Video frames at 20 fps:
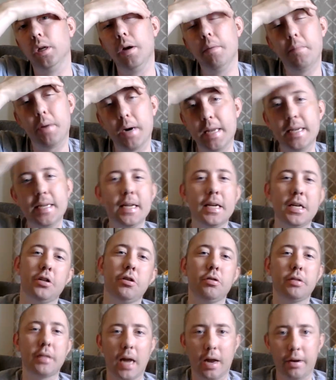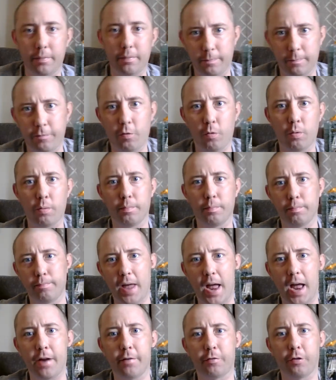But he didn't use that
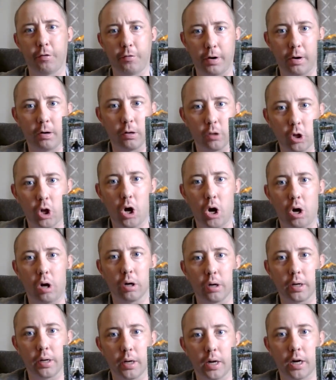for very long.